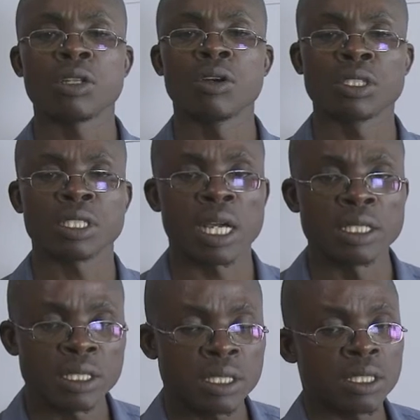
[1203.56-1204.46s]
those
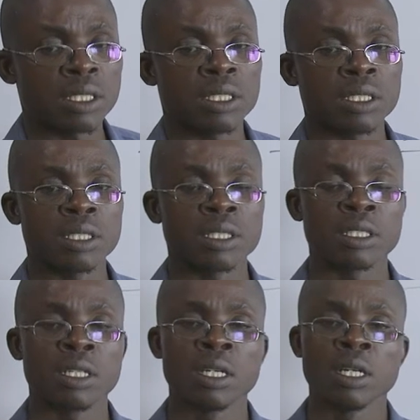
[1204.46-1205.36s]
signs,
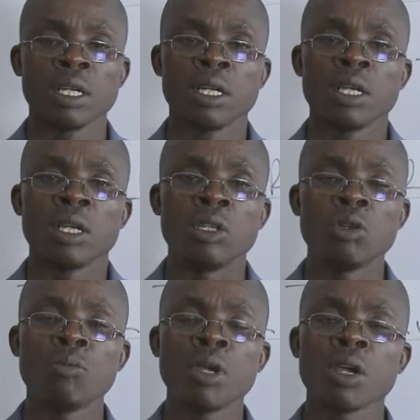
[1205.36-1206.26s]

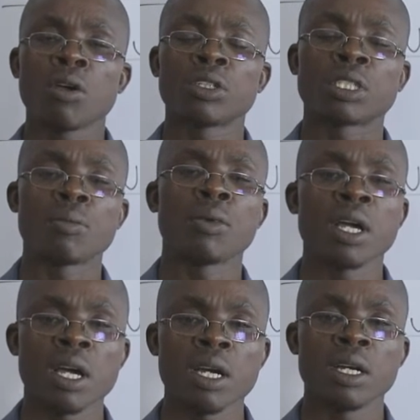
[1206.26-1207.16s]
you may go
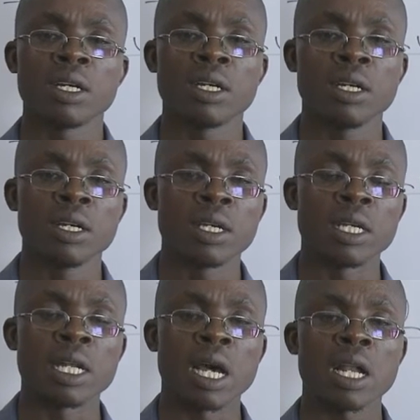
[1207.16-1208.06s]
somewhere
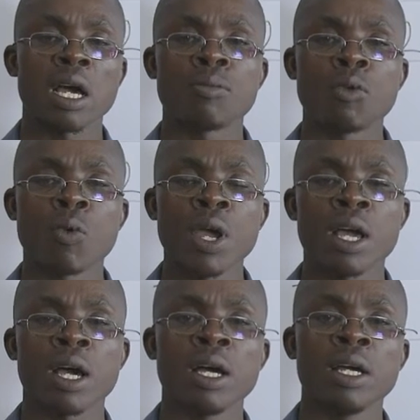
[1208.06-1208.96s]
in a lab
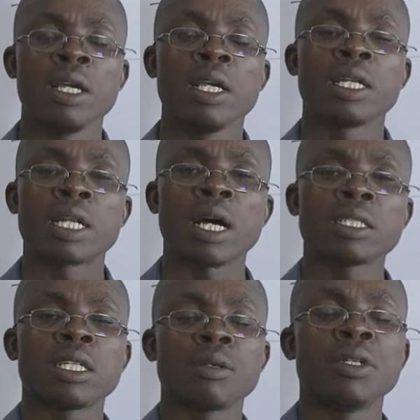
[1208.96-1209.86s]
where it
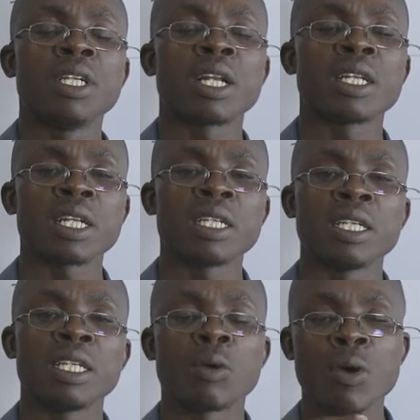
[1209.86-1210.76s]
hasn't been written
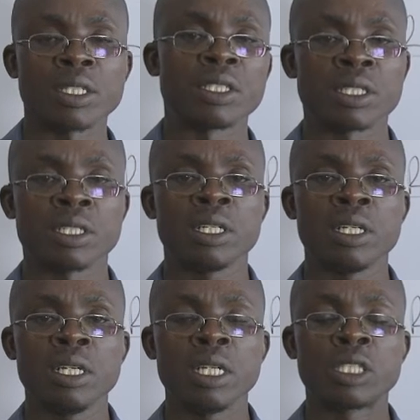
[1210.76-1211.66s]
in words.
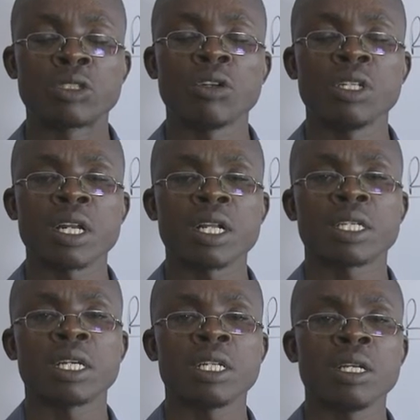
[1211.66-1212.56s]
It is only
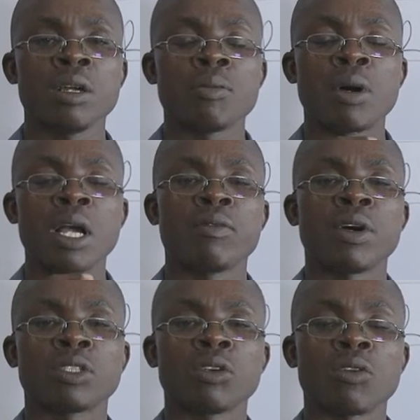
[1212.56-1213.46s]
written by
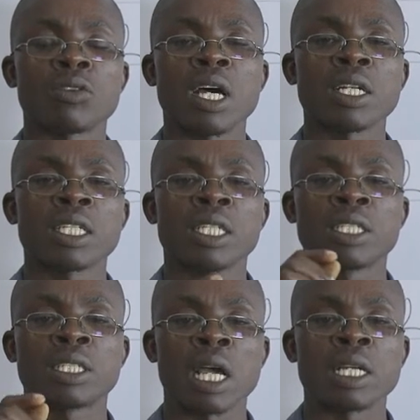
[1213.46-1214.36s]
virtue of that
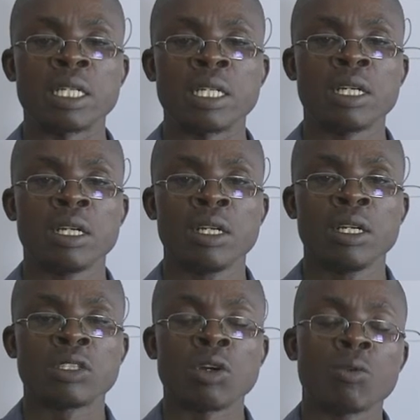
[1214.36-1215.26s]
sign.
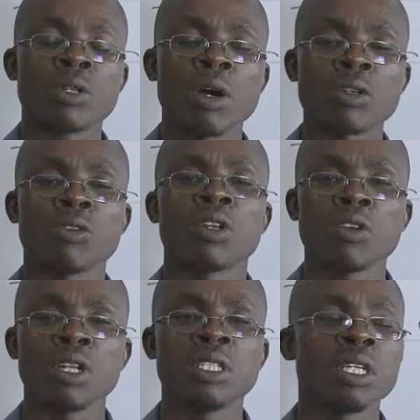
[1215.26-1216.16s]
So without your
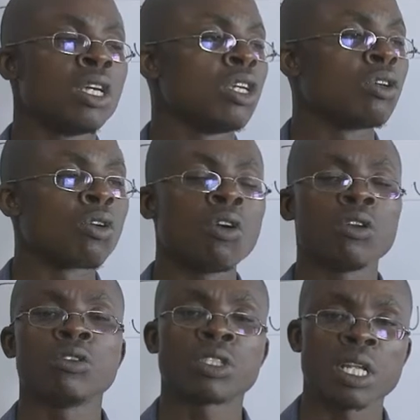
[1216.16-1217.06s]
knowledge, you go
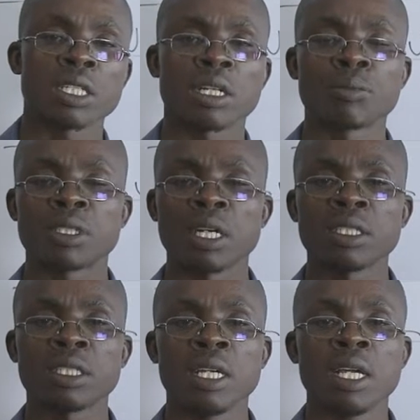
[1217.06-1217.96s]
use that
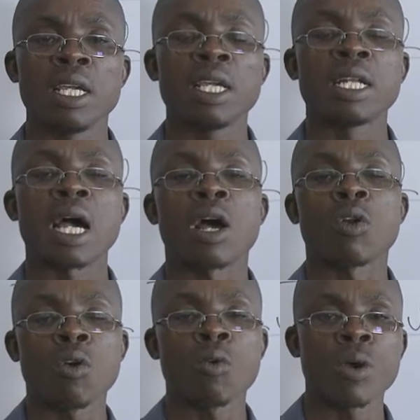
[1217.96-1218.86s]
substance in a
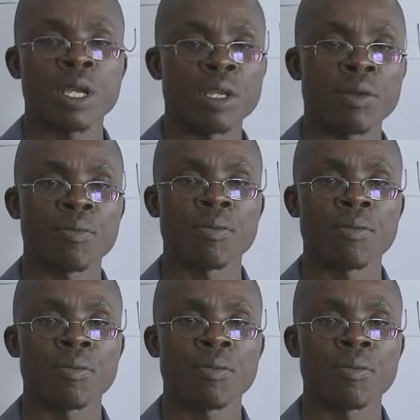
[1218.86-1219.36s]
wrong way.